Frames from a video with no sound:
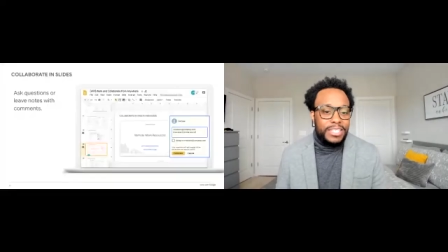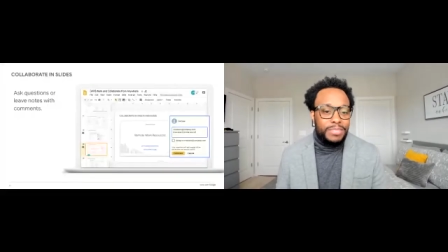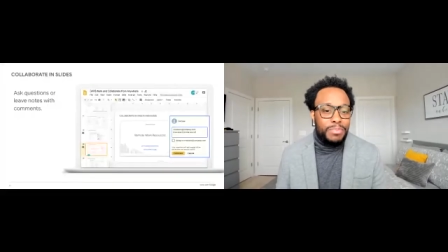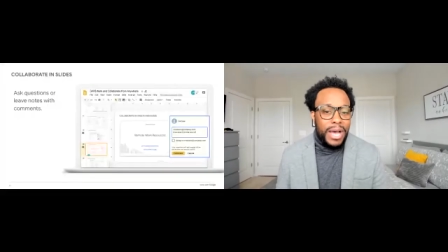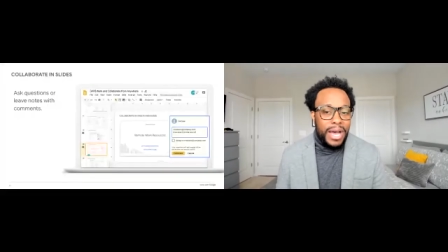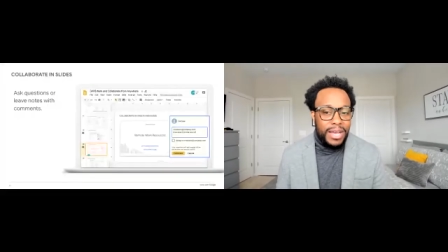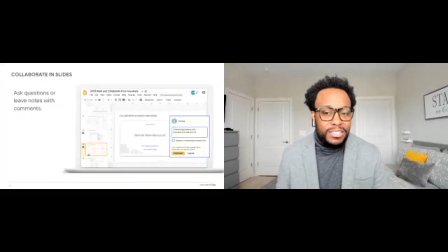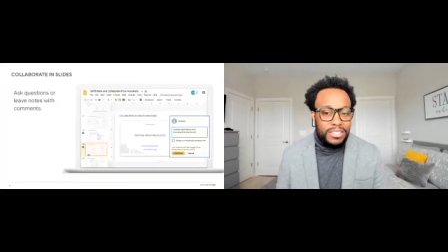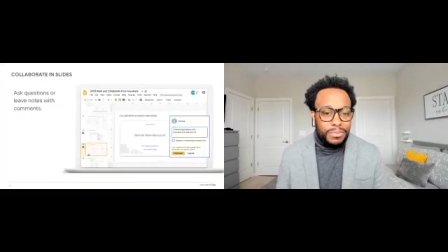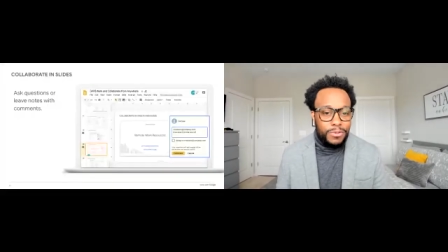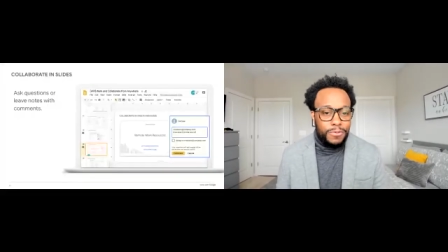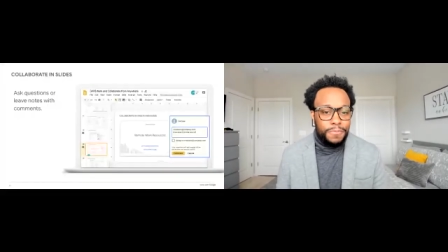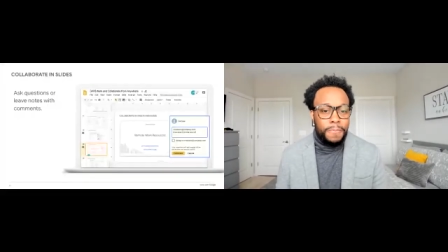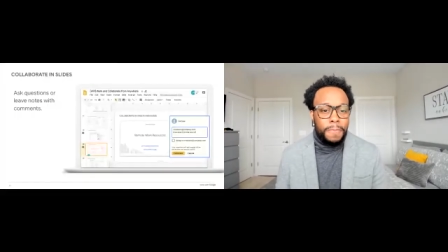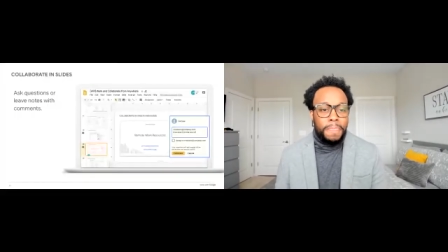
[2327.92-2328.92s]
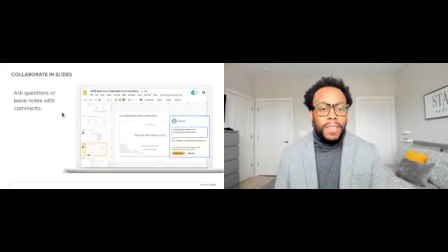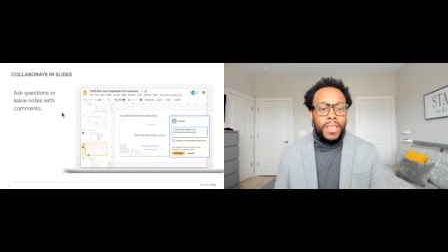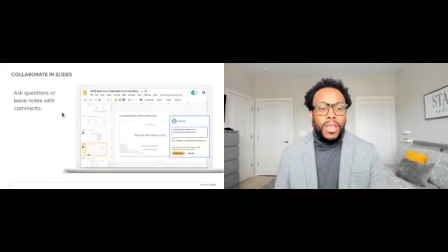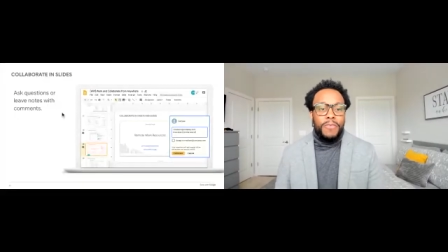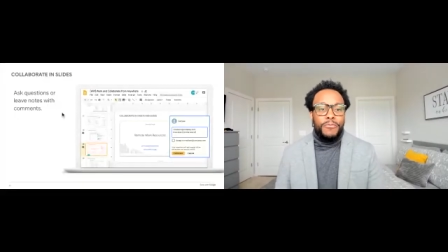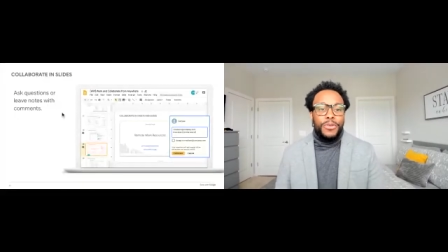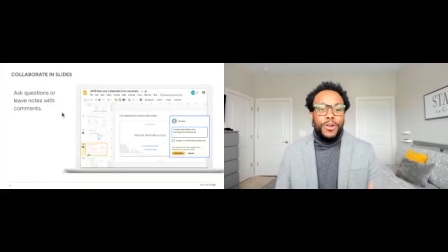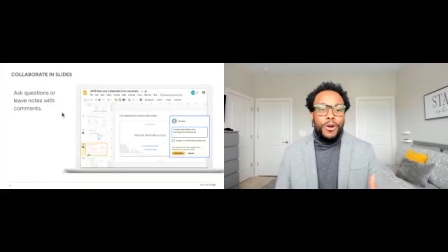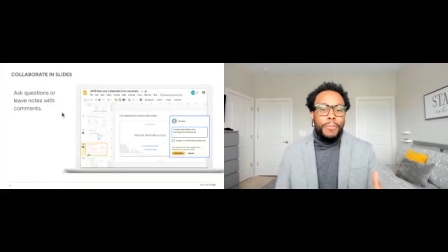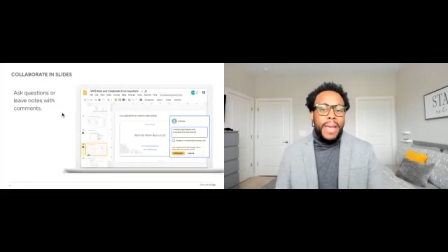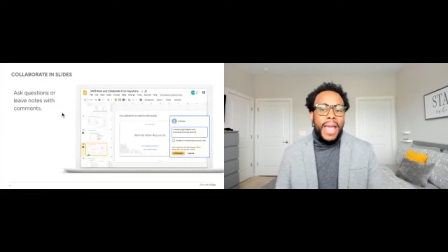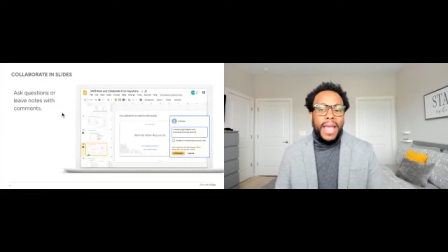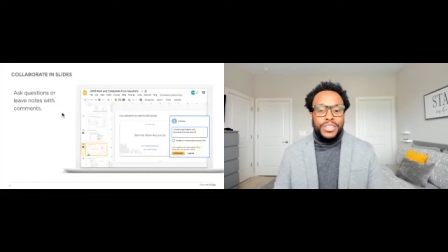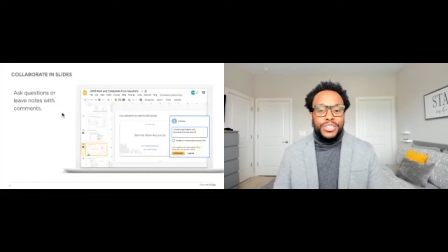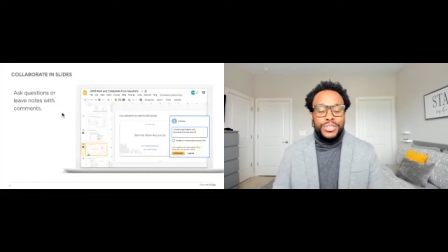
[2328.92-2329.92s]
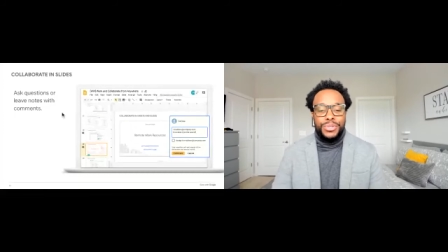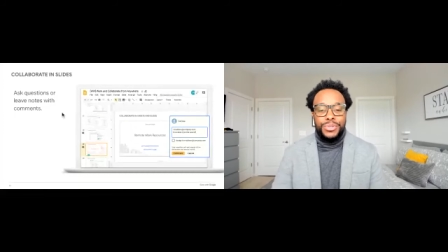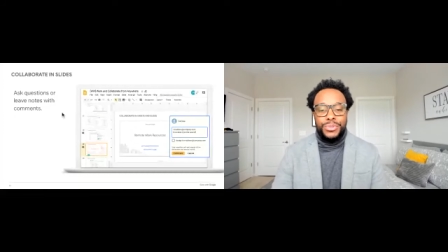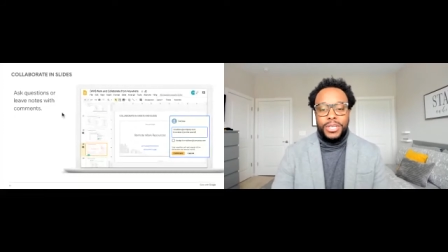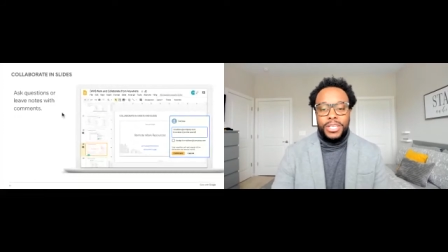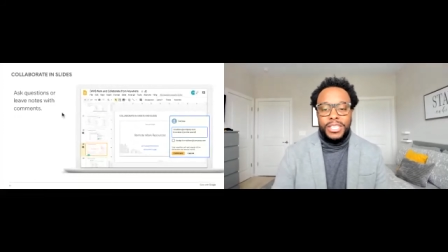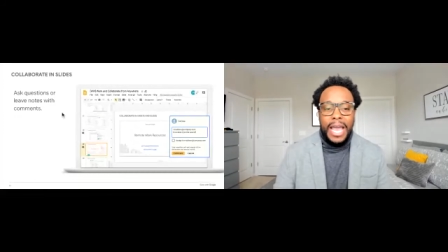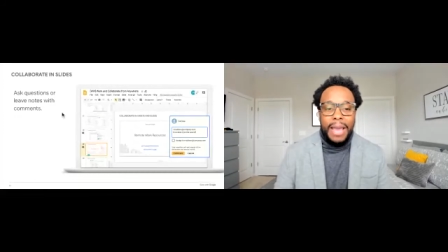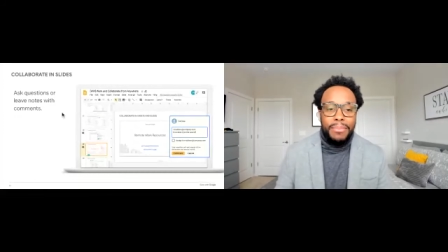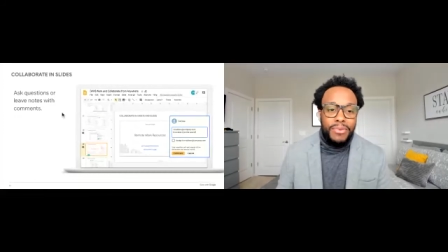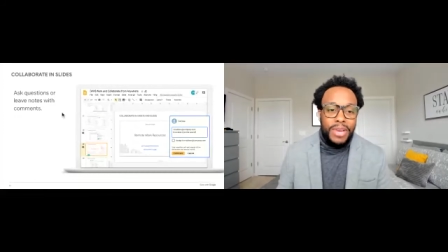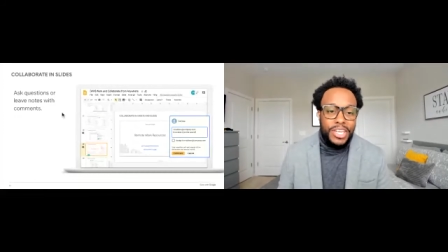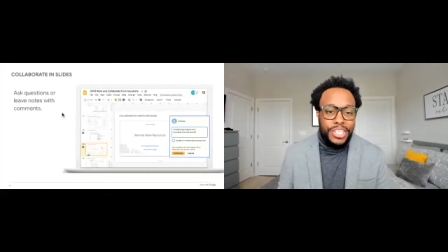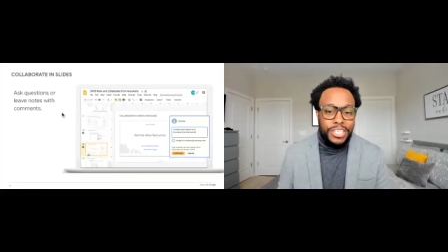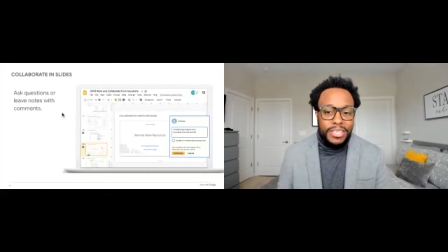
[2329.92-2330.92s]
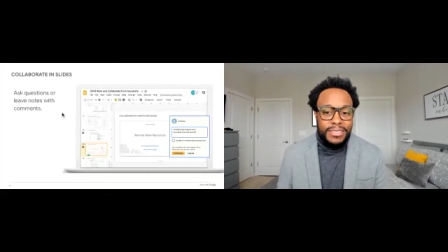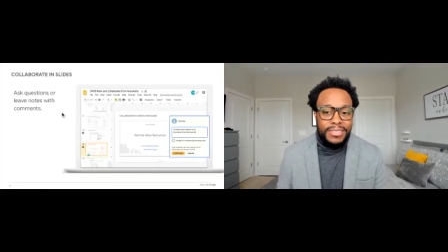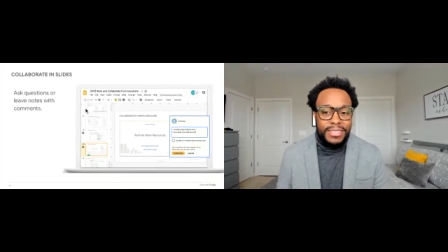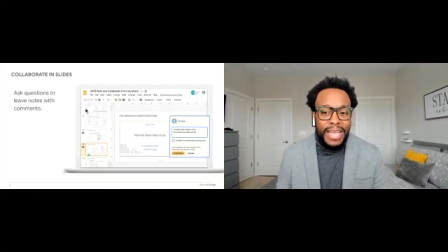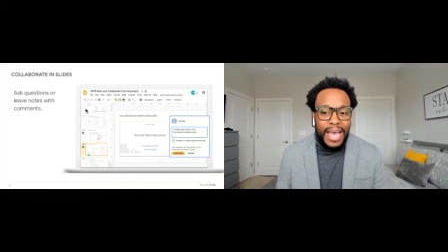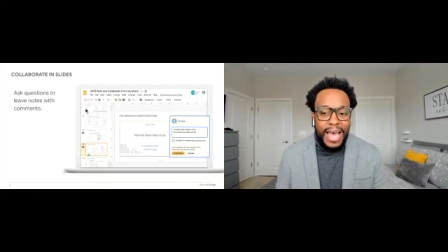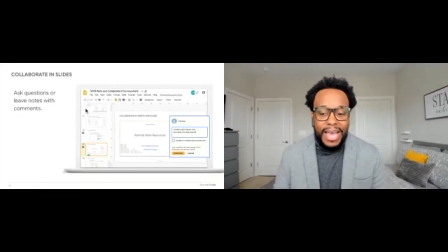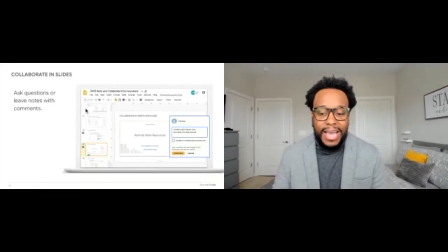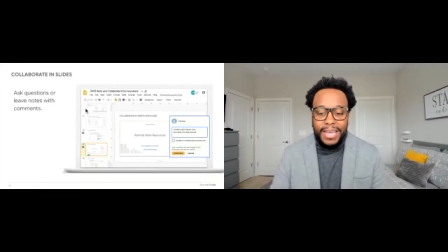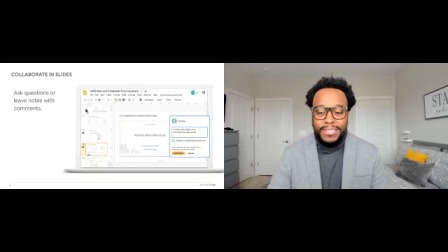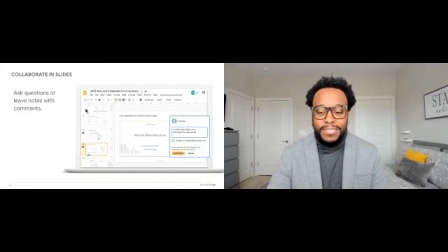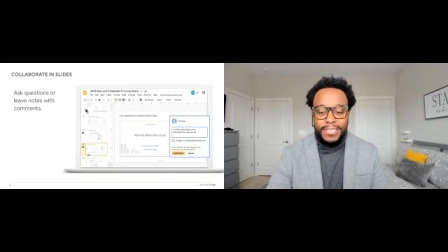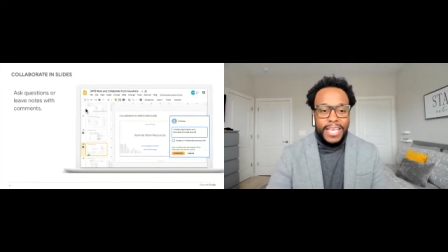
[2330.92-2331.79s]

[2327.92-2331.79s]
possible. If we go back to collaboration in slides,